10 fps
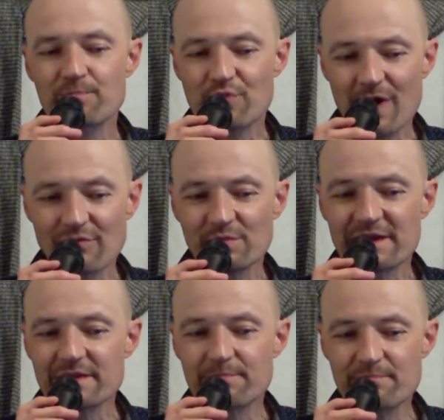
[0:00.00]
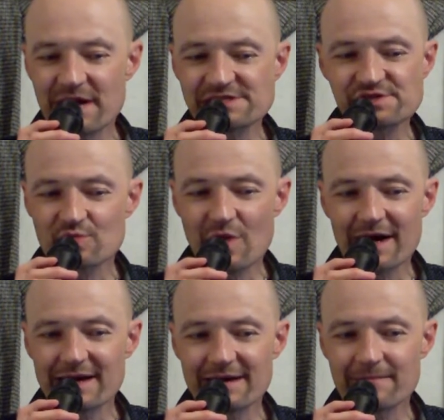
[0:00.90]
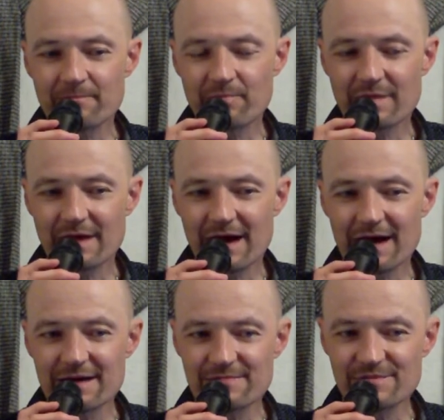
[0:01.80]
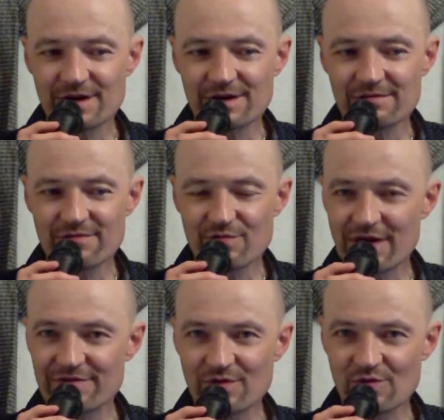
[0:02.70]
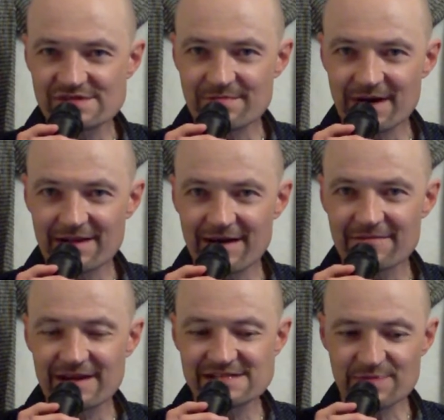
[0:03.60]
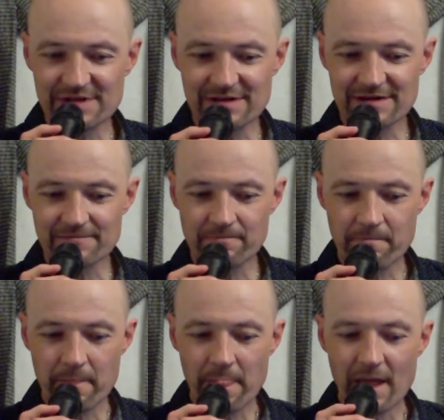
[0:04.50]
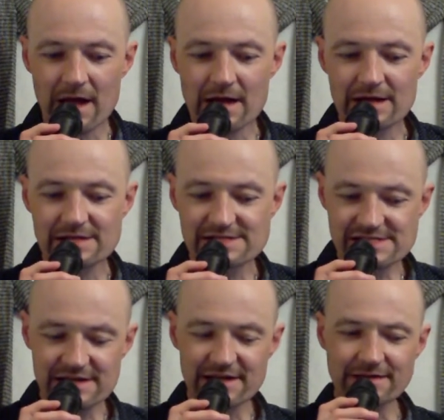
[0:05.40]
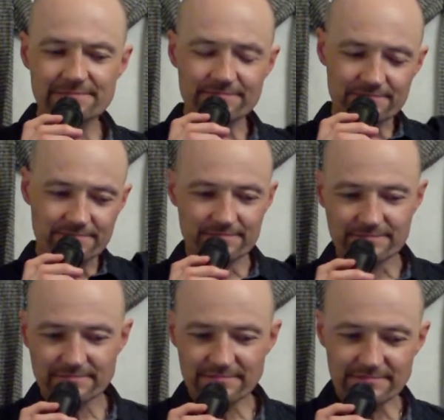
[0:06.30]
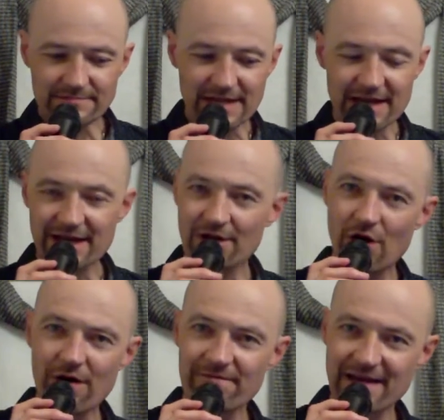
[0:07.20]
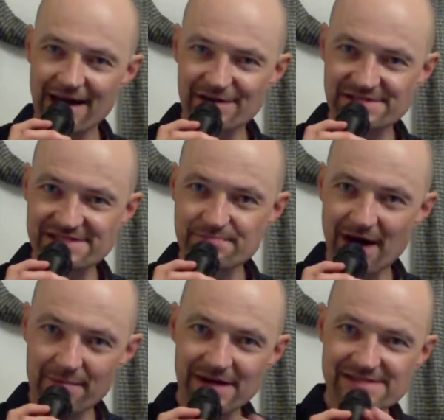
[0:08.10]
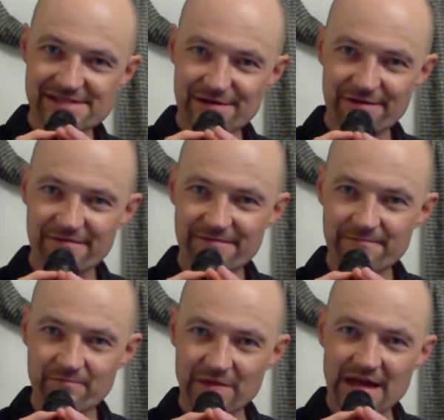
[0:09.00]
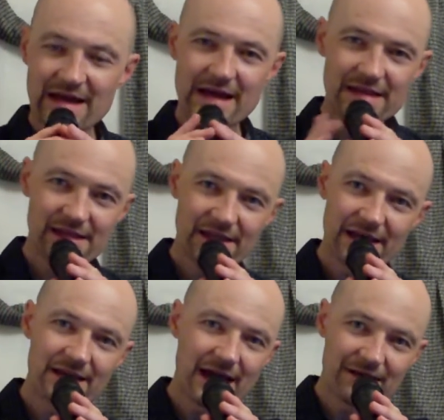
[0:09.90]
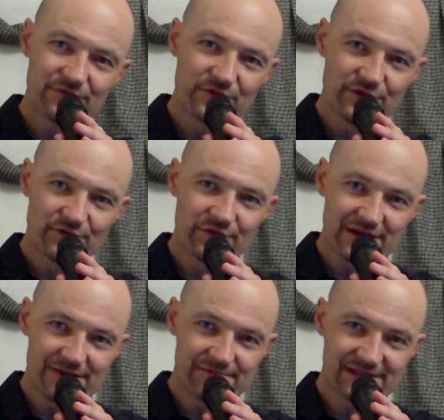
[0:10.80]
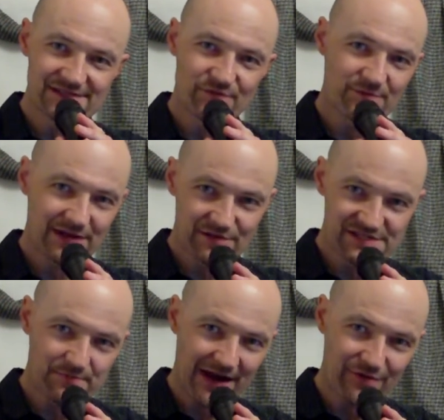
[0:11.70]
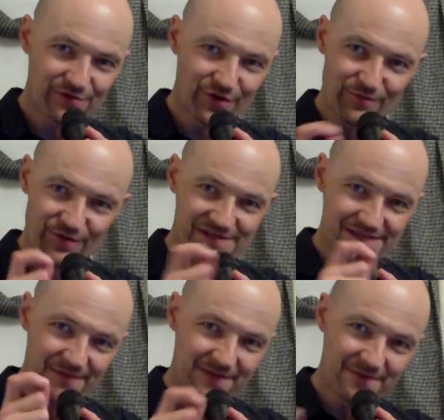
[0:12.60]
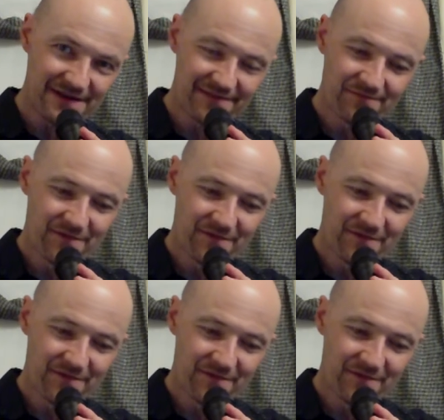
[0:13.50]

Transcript: probably the best writing I have done throughout the course of my life has been done sitting in coffee houses by myself in the late afternoon or evenings with my little spiral notebooks and my pen,